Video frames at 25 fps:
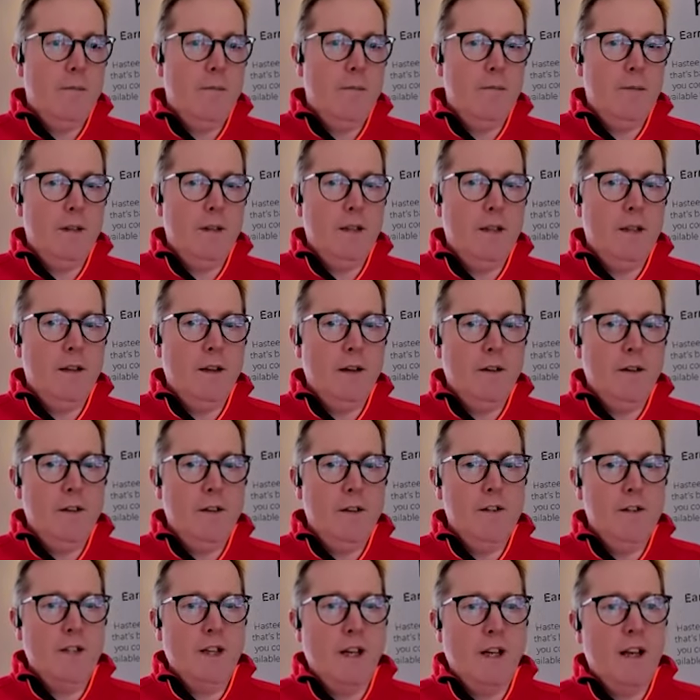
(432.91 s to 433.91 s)
them,
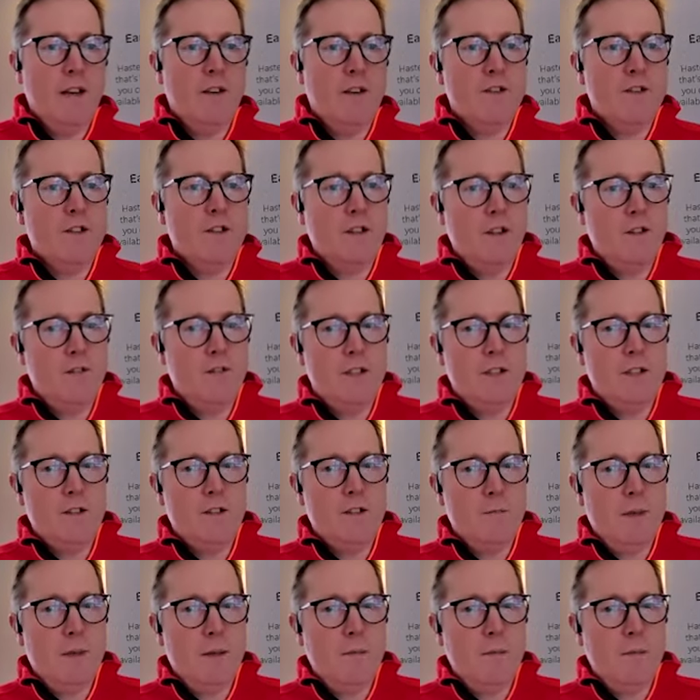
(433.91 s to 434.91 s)
using other
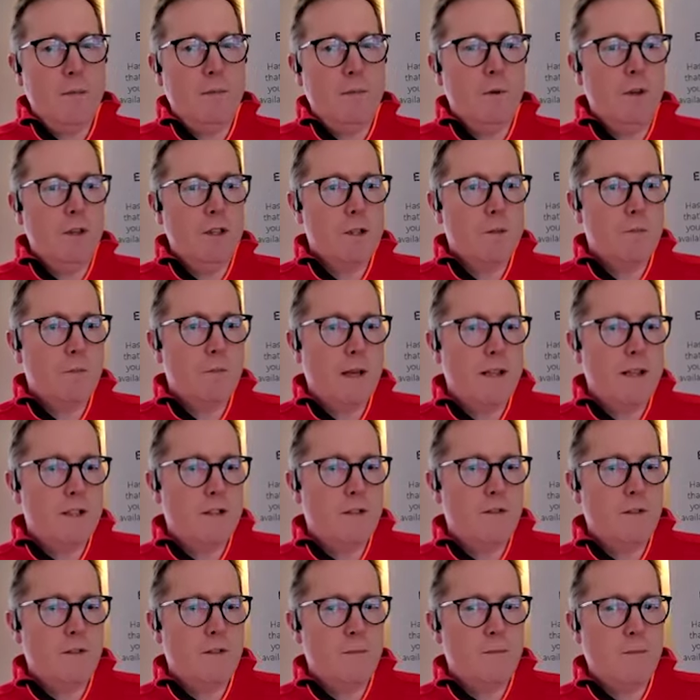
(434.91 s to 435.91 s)
services that may be more
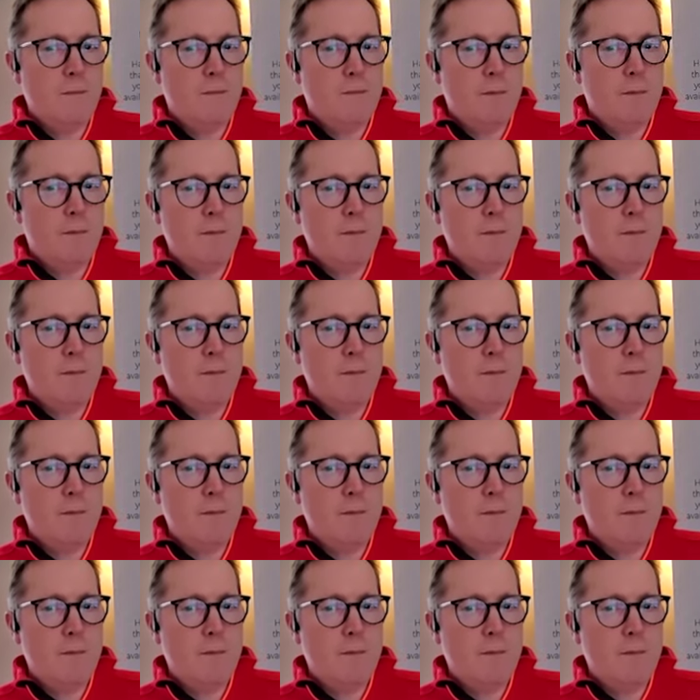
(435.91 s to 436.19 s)
expensive,